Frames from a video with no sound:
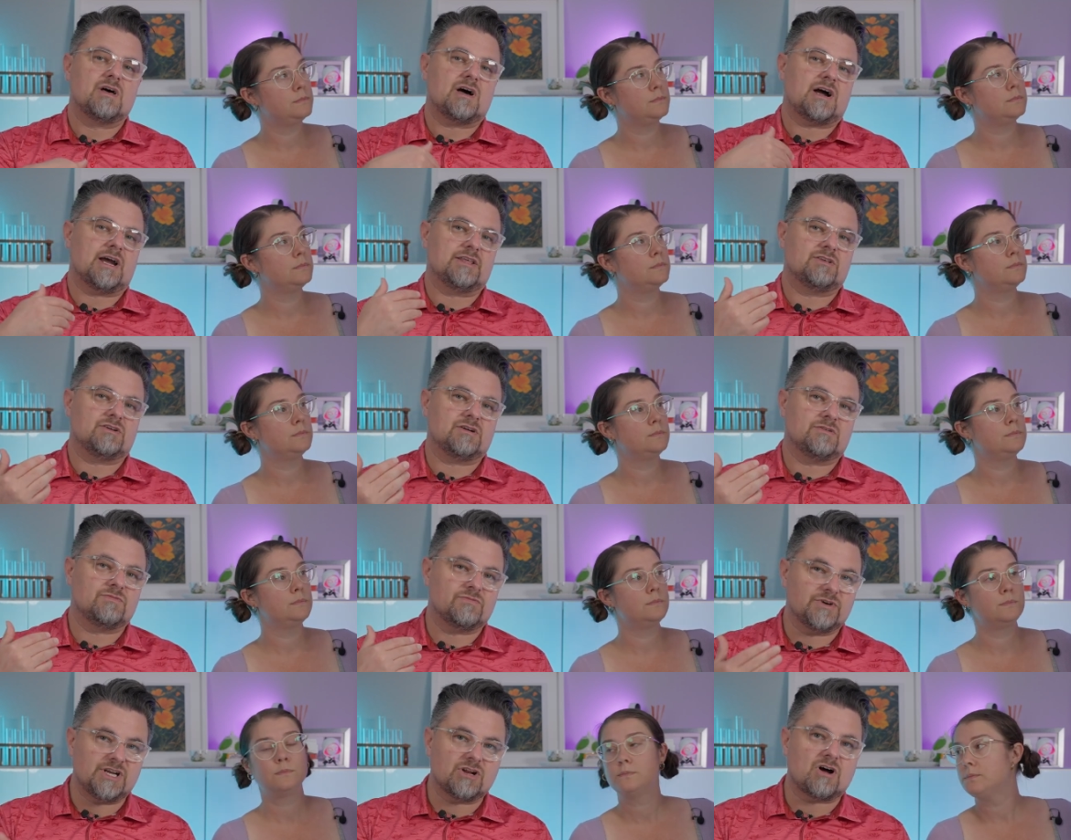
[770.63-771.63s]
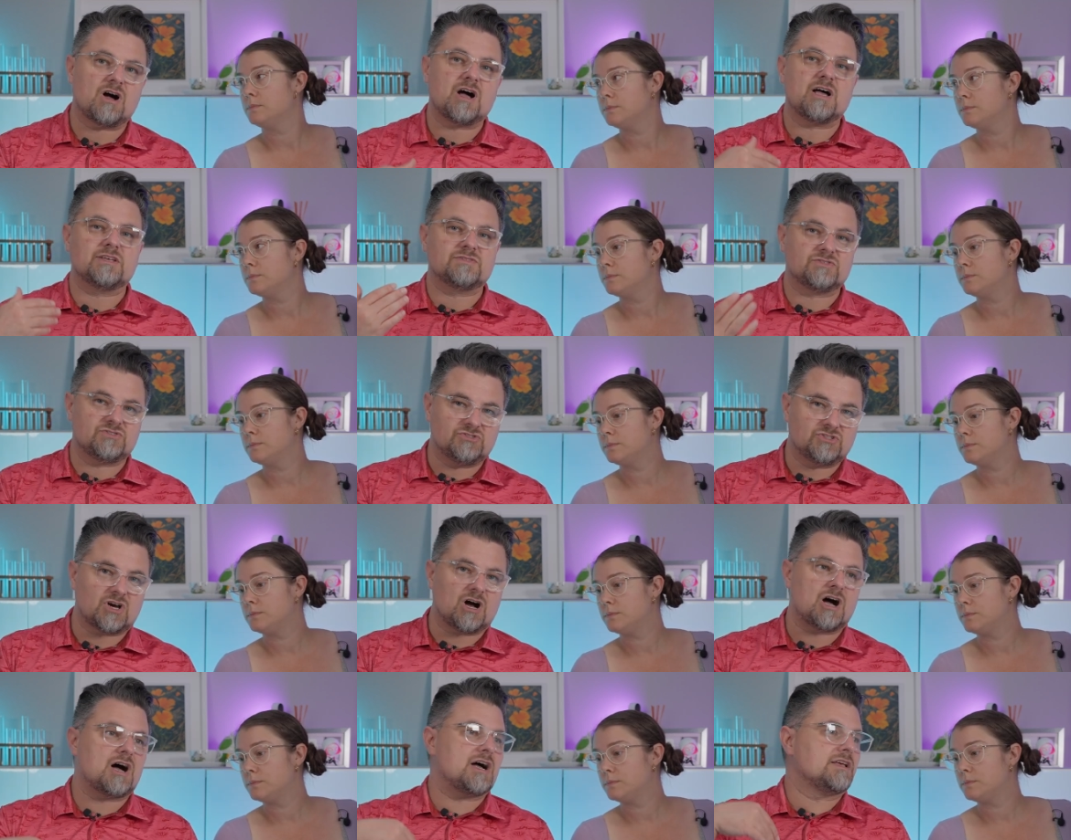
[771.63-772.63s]
Speaker 1: either FreeDOS,
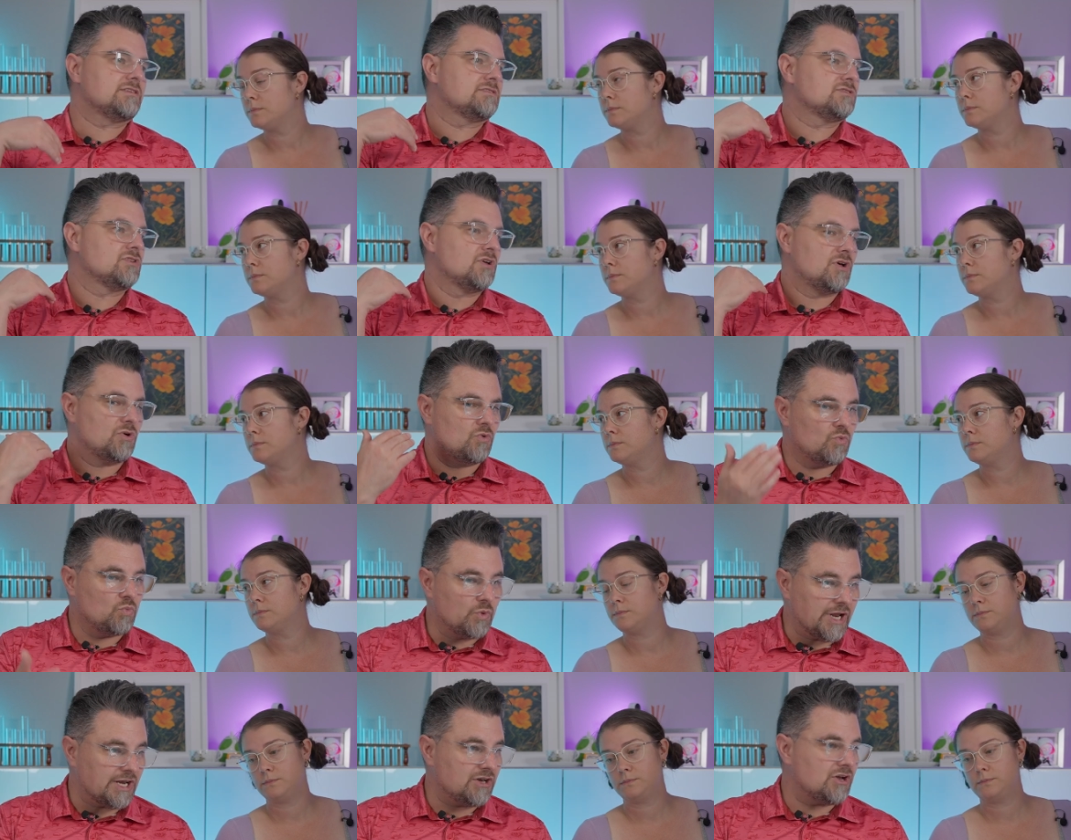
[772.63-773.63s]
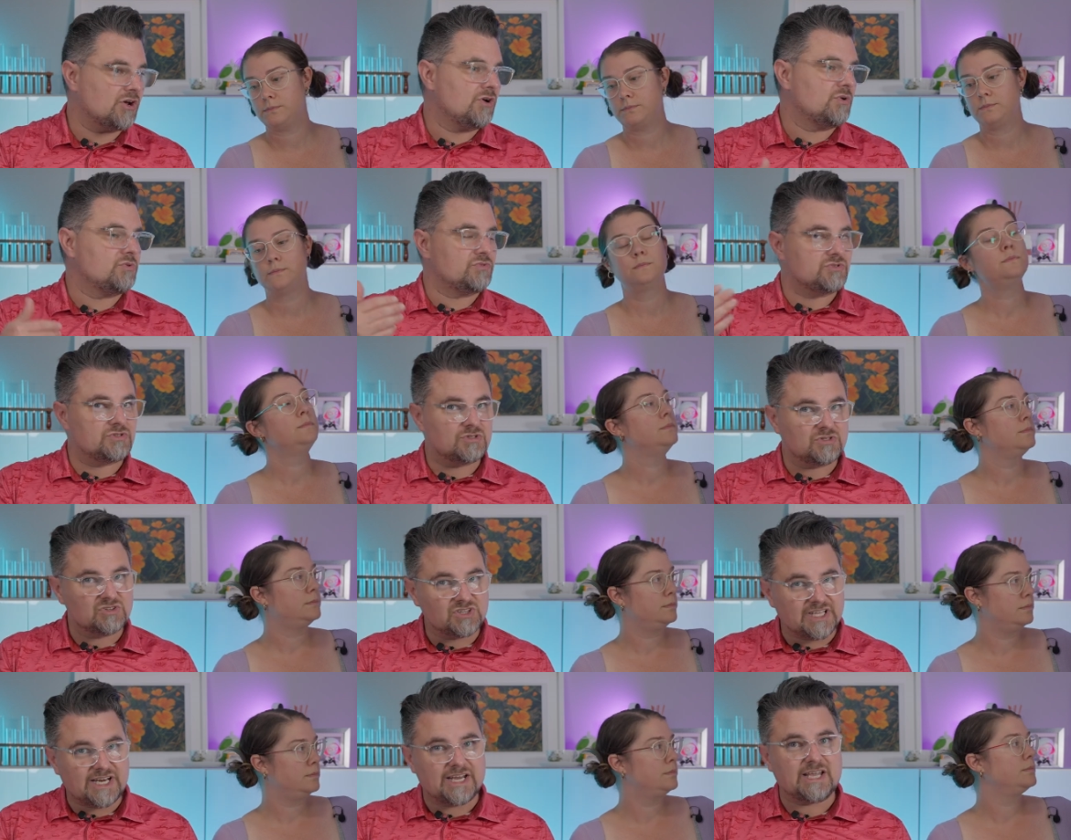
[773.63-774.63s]
DOS, Windows,
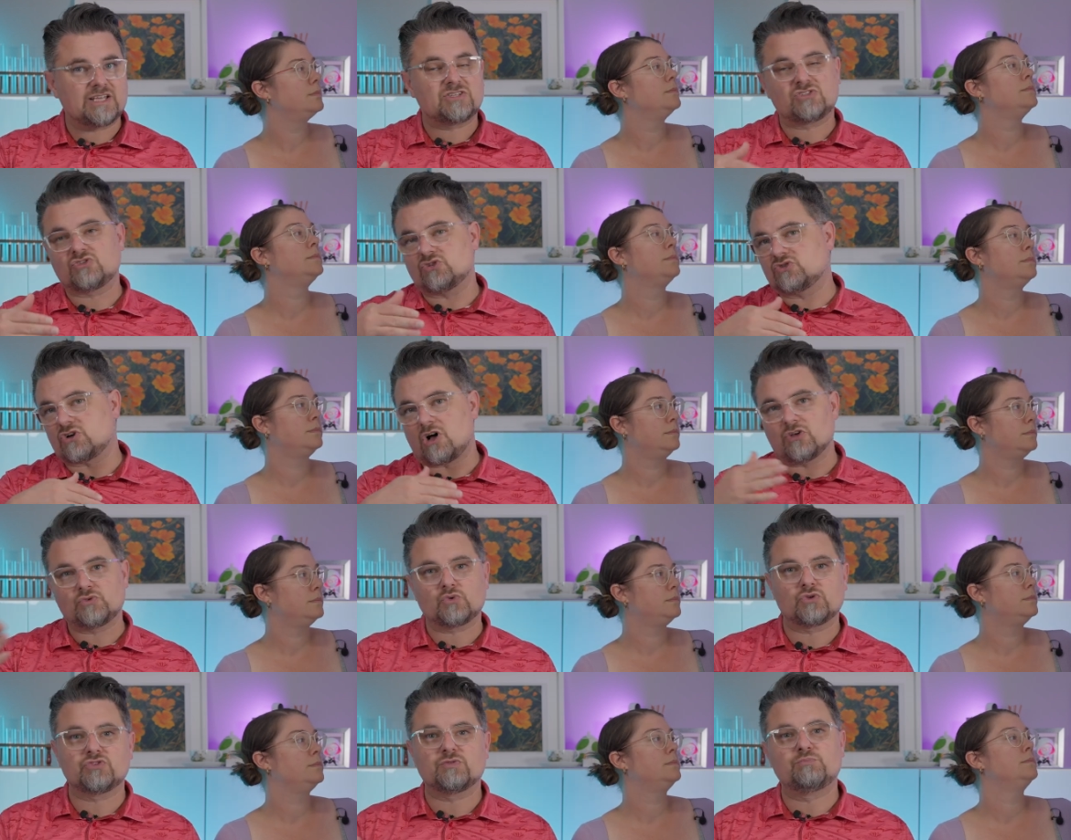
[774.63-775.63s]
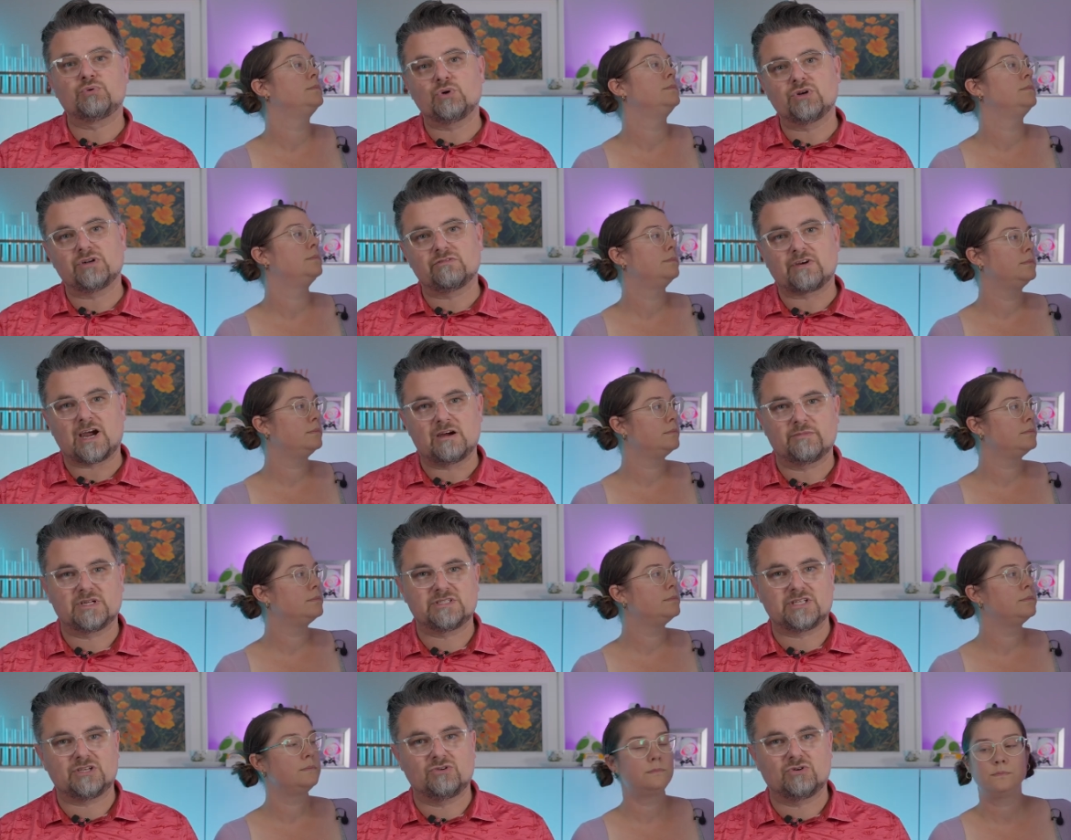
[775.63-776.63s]
Linux. There's all sorts of boot
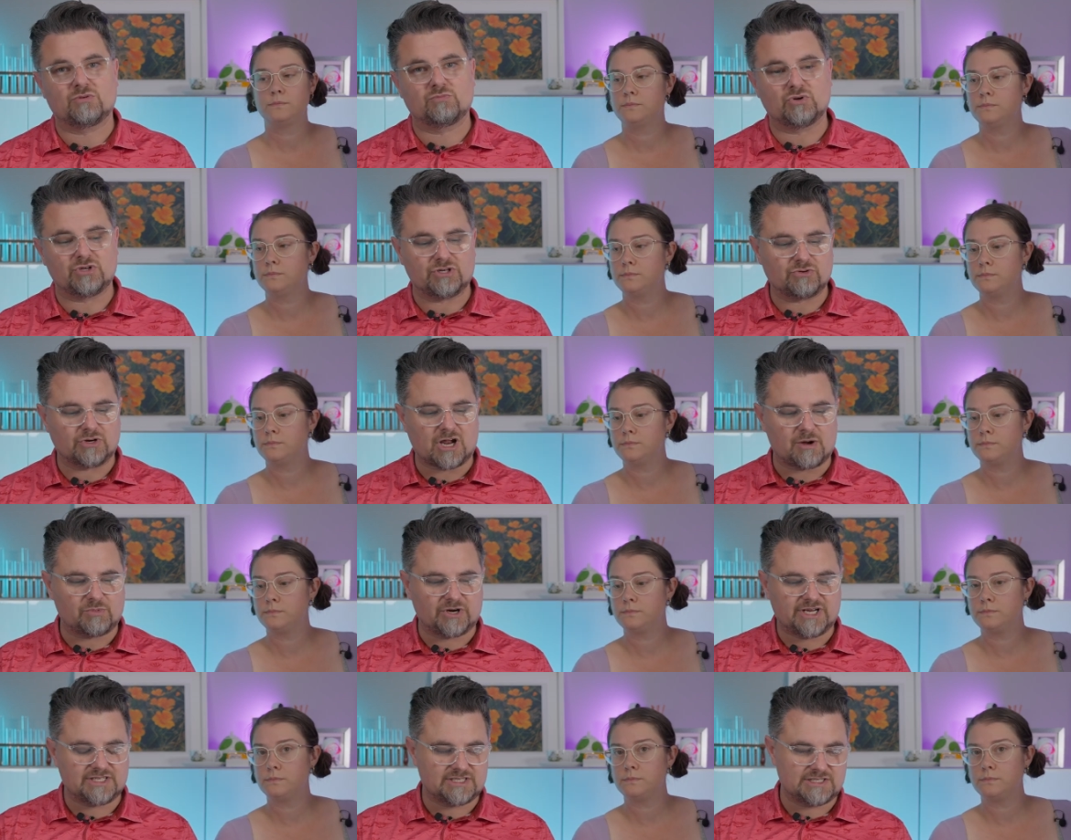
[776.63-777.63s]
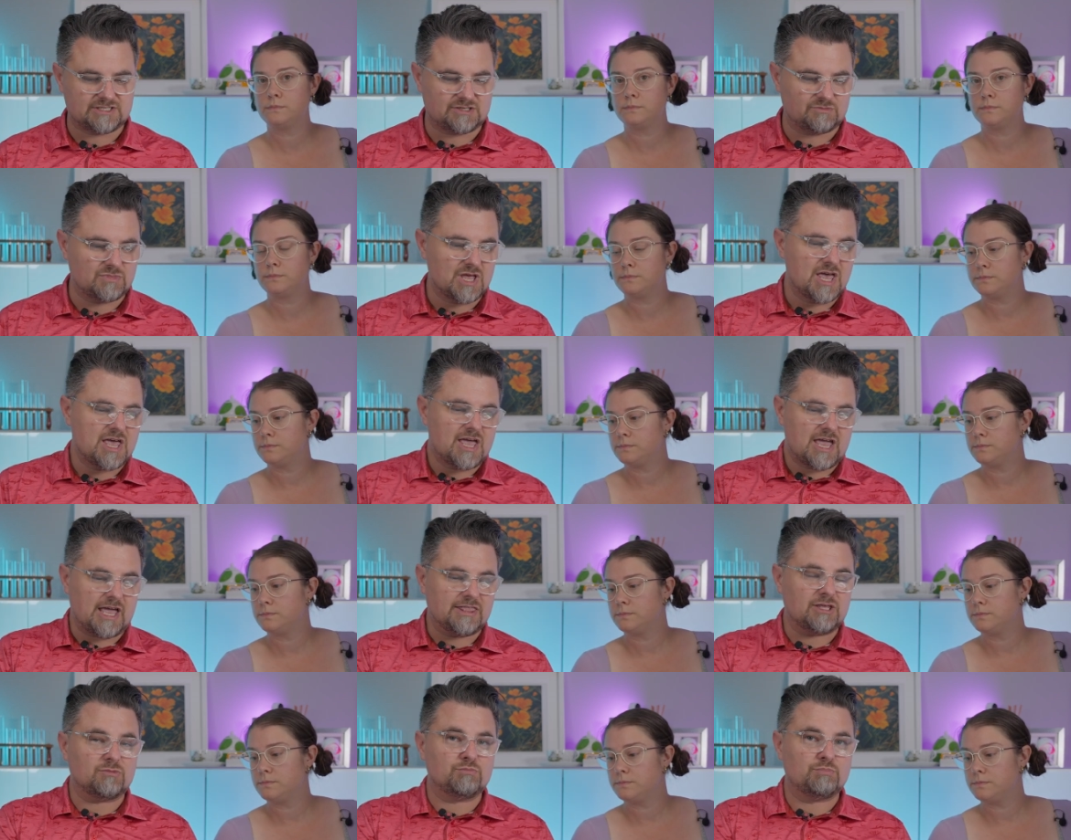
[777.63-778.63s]
environments that you can boot into an operating system
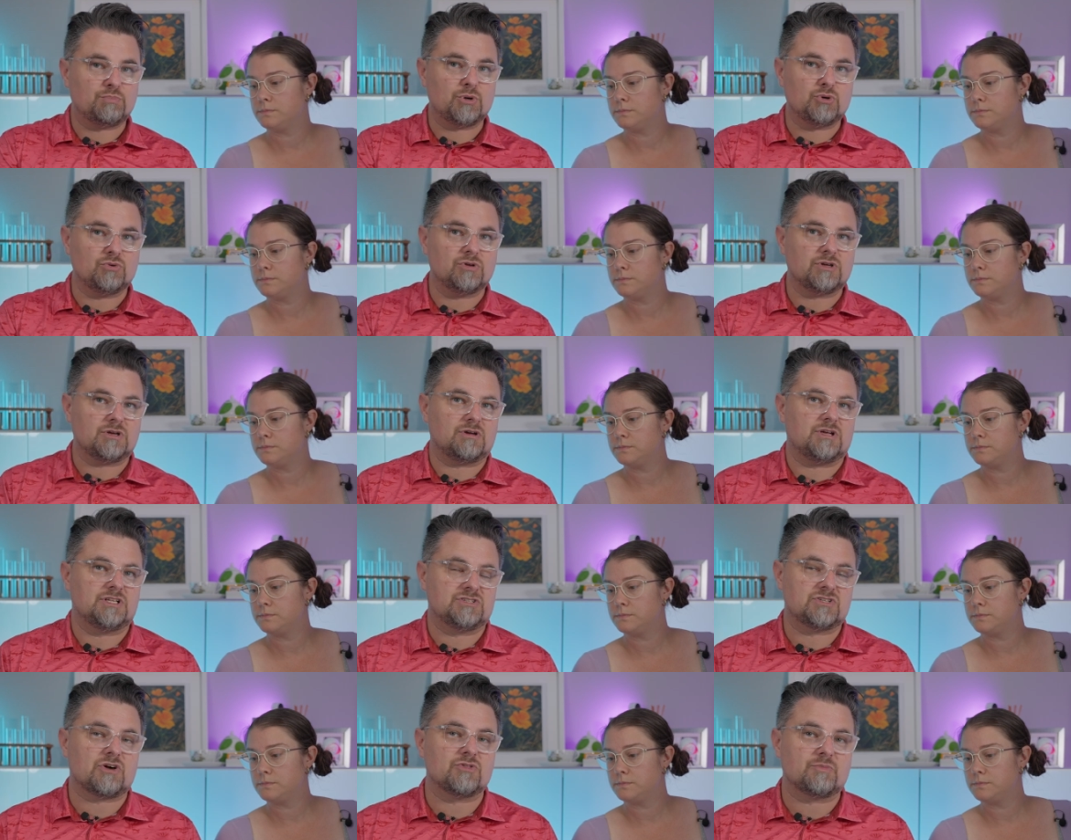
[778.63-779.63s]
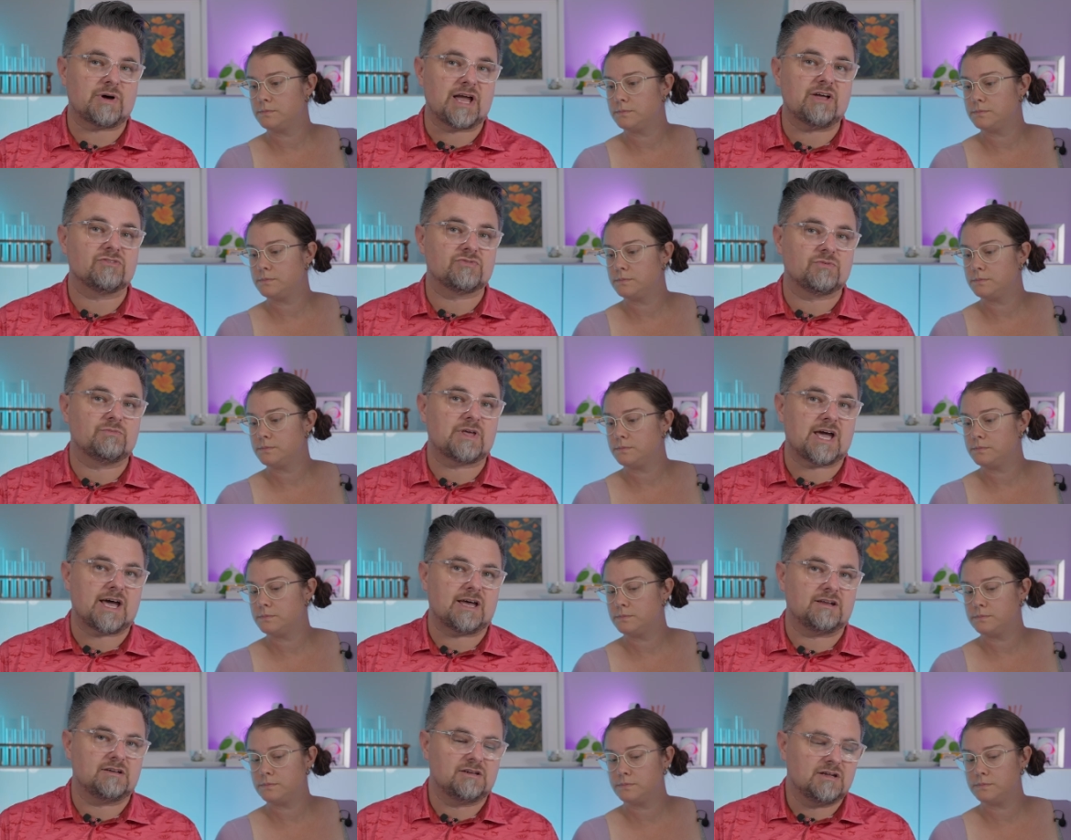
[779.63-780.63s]
and then boot, install the BIOS from that.